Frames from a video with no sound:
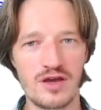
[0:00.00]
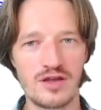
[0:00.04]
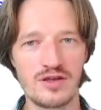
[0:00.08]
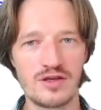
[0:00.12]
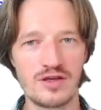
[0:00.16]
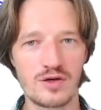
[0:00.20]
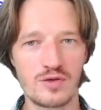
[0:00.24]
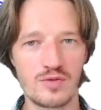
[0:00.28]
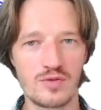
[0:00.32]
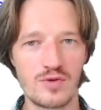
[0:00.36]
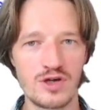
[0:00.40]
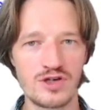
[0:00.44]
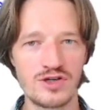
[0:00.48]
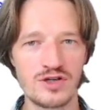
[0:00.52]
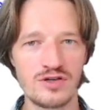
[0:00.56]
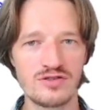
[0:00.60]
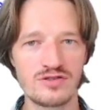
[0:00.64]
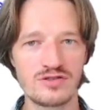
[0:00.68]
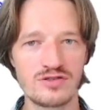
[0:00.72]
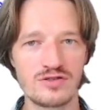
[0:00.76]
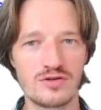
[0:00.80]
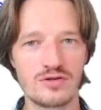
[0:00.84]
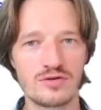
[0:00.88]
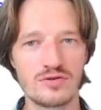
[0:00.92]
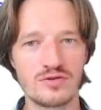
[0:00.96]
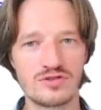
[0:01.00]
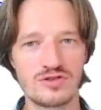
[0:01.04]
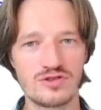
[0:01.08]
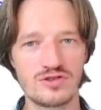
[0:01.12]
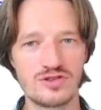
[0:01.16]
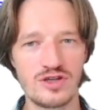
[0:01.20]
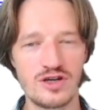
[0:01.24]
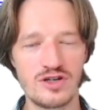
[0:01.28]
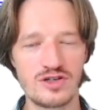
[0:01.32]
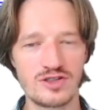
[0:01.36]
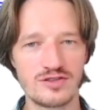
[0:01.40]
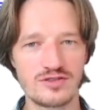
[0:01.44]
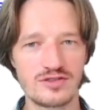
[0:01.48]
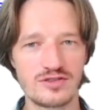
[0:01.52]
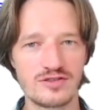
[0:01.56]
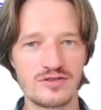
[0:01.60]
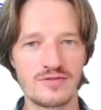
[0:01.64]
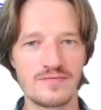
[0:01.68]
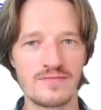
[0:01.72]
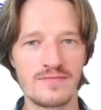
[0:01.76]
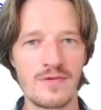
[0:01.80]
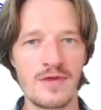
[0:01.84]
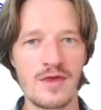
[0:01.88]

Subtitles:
any questions or suggestions.